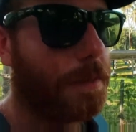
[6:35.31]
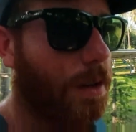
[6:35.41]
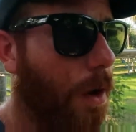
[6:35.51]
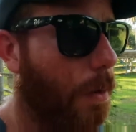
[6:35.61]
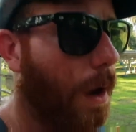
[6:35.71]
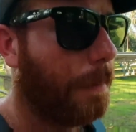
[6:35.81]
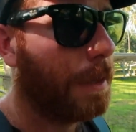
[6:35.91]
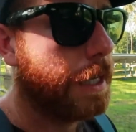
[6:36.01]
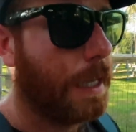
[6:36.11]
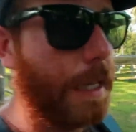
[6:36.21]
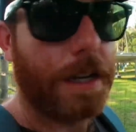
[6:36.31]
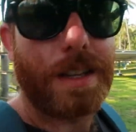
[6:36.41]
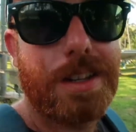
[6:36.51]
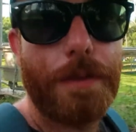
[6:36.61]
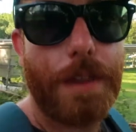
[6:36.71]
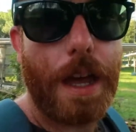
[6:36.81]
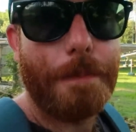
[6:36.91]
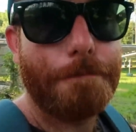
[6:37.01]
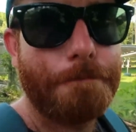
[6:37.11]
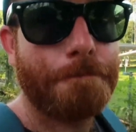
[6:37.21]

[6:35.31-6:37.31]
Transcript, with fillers: So yeah, stay tuned for that.